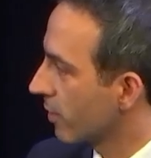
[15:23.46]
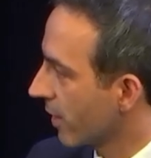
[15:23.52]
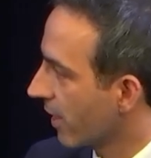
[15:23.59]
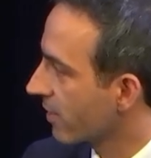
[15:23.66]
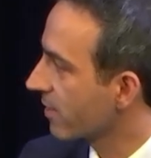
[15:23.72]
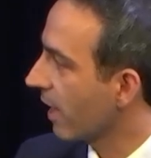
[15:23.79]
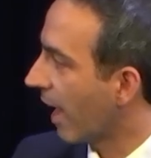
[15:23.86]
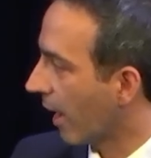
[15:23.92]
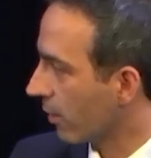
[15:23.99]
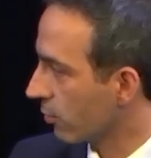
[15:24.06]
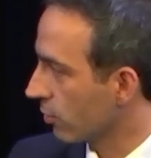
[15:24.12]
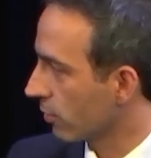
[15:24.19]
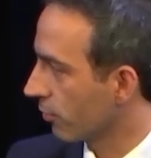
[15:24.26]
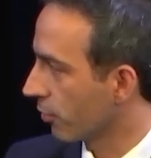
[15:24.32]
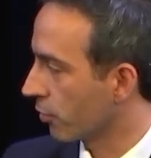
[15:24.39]
next
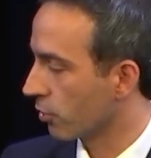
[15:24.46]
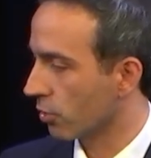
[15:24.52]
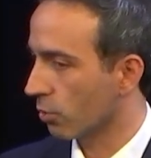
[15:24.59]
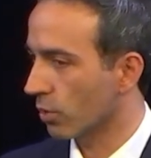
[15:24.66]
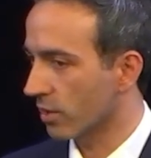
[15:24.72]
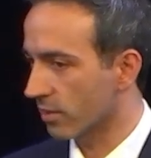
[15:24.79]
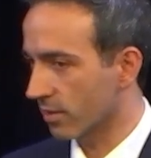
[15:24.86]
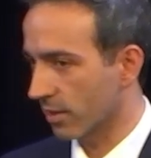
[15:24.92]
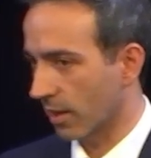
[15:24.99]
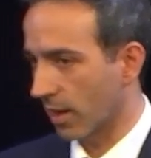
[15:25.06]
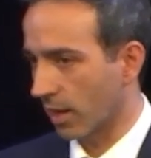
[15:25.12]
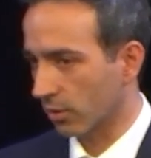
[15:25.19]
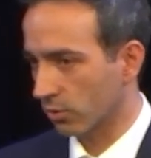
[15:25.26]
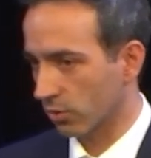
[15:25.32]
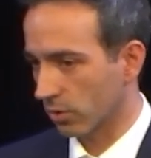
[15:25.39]
action for you? What's the
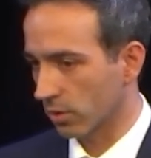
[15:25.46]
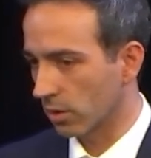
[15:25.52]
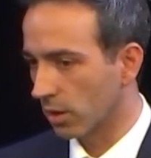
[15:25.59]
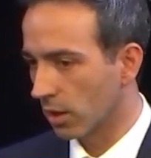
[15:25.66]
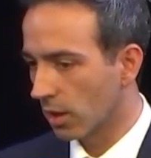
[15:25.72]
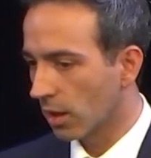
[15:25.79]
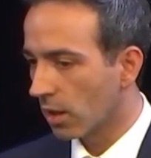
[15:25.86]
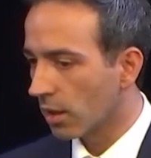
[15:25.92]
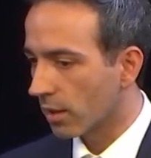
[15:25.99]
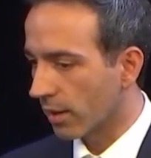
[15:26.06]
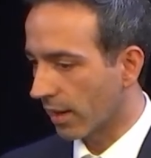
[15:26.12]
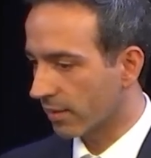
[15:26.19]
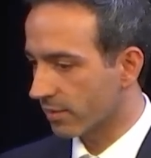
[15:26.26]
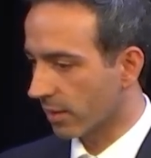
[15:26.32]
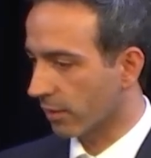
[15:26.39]
natural
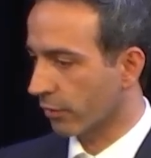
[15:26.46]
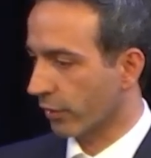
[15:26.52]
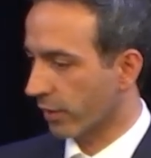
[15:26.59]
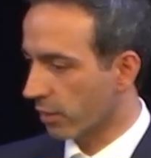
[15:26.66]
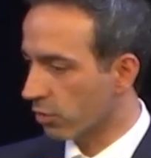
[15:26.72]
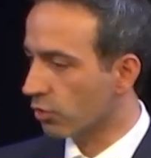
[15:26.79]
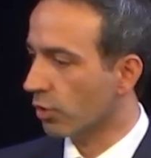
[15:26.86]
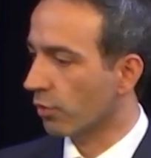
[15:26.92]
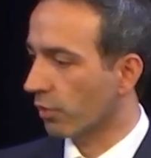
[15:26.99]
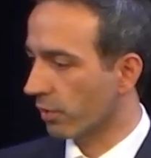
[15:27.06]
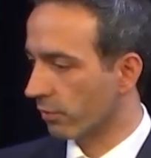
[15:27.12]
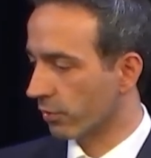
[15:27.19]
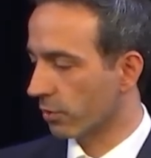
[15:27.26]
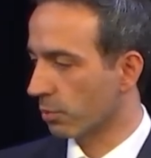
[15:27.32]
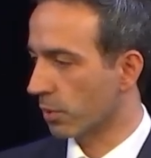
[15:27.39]
next aggregation of
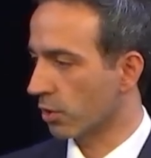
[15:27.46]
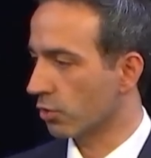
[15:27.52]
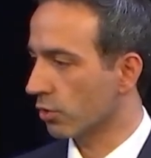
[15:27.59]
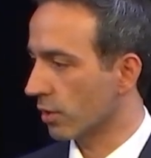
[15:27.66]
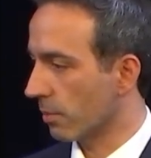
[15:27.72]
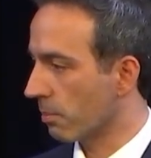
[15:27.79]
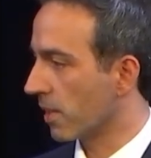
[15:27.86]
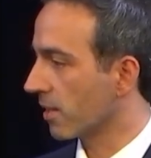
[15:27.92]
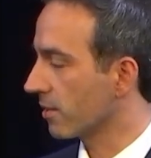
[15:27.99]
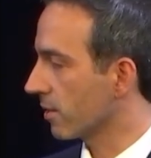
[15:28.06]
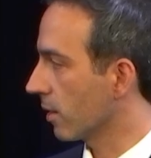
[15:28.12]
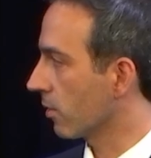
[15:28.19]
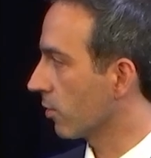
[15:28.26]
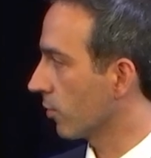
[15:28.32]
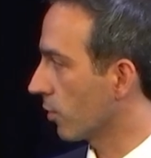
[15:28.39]
information that makes
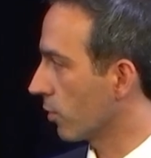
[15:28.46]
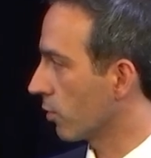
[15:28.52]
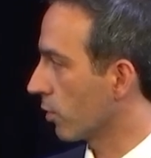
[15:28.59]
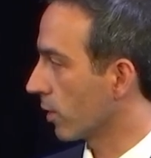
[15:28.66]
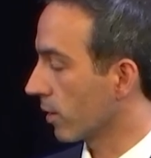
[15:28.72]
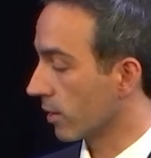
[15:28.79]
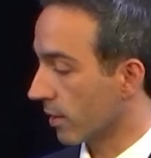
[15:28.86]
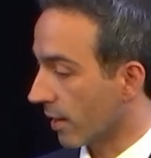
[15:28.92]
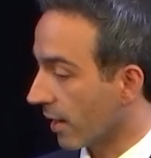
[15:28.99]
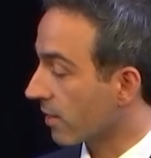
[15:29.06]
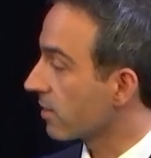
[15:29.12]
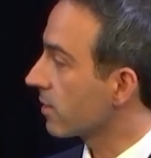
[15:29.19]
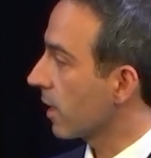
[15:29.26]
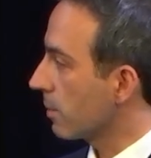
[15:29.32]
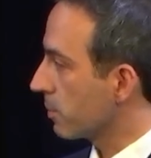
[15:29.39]
sense for you and the
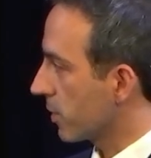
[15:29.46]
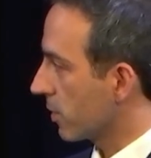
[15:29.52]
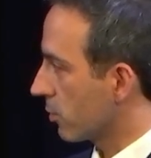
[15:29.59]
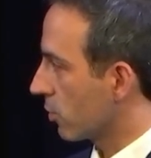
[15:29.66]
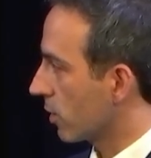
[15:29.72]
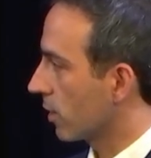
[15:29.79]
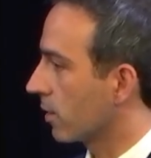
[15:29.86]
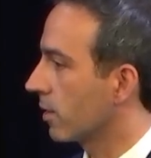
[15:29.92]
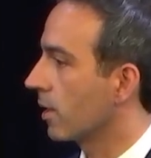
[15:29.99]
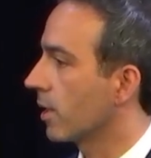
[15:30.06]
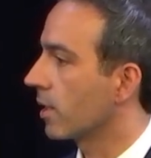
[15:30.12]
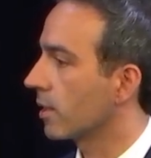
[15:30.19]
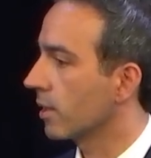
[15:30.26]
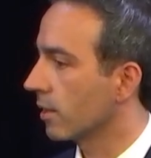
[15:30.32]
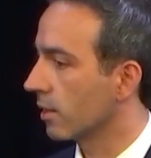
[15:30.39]
next steps that you can
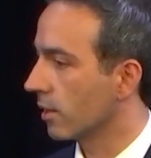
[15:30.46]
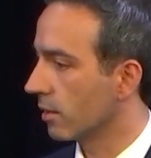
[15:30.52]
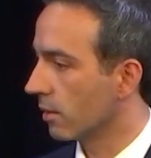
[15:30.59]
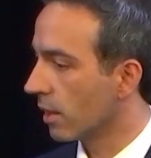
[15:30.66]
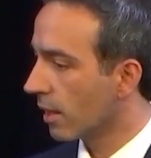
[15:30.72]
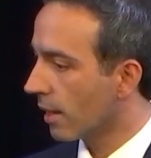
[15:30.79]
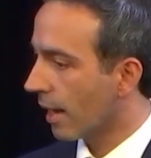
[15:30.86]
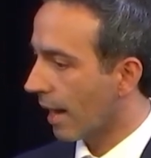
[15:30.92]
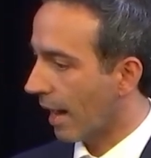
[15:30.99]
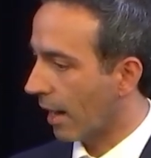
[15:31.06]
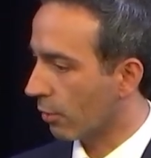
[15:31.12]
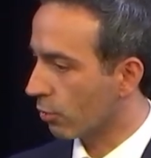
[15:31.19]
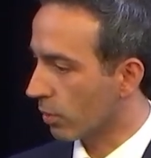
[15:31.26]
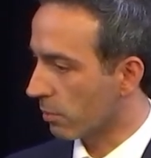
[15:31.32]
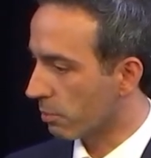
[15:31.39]
take? And how
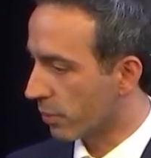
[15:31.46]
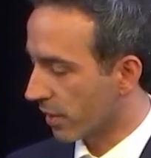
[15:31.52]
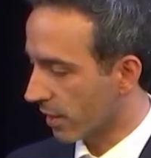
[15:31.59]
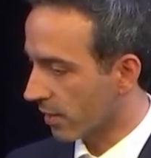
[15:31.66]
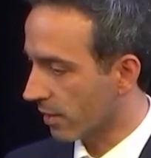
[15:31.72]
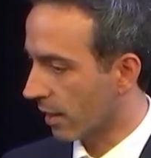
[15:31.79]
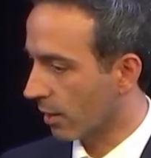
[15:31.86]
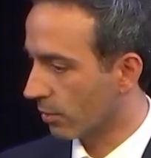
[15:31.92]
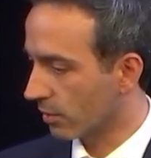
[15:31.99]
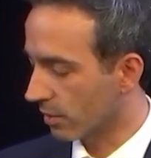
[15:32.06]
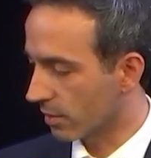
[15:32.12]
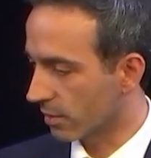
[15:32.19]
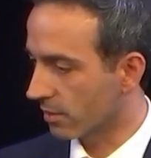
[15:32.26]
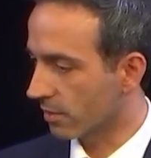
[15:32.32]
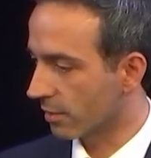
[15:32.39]
do we break down
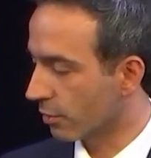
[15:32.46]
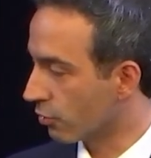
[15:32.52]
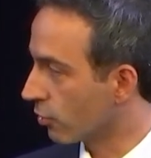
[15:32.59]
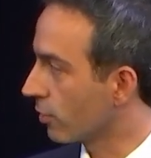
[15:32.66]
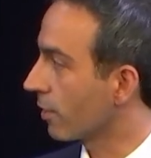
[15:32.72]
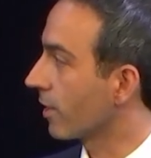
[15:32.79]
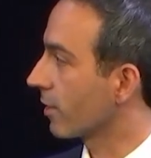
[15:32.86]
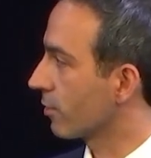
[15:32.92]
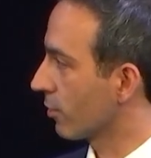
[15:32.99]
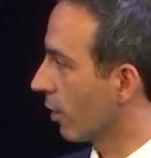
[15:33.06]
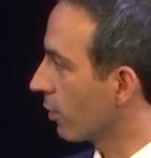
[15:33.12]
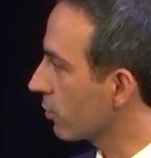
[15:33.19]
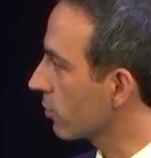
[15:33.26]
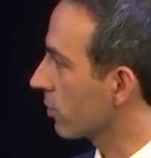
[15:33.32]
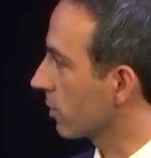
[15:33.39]
this digital
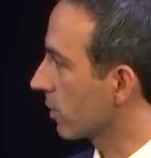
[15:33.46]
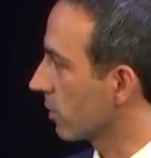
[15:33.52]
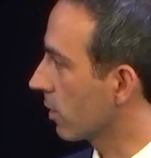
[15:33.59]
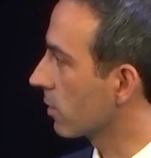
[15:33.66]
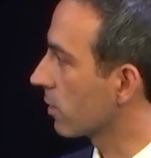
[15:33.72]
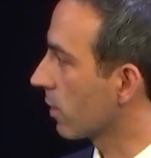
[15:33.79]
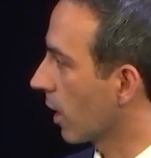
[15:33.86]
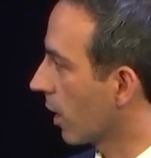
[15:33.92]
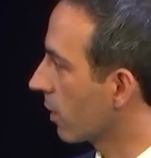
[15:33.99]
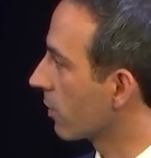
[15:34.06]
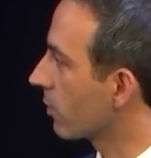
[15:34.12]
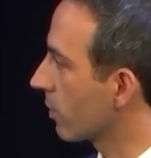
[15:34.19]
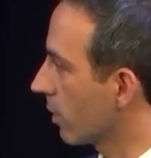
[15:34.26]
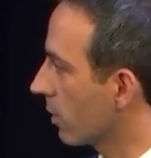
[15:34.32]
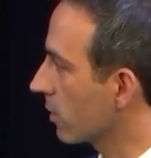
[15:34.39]
exhaustion that Doctor
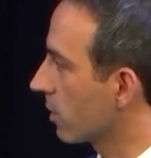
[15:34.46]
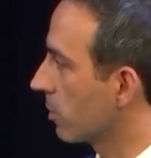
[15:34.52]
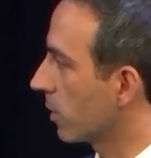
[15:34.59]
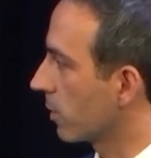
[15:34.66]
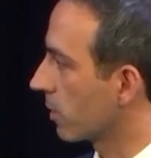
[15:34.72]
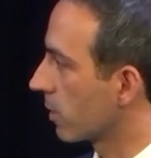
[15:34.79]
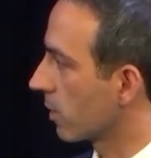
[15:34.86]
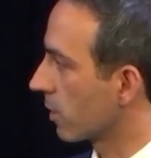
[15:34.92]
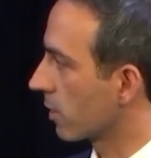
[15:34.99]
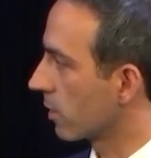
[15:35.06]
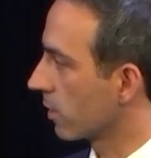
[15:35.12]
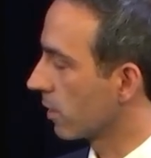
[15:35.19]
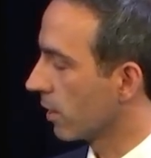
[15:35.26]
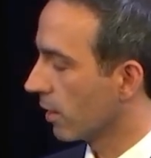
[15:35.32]
Hines talked about earlier?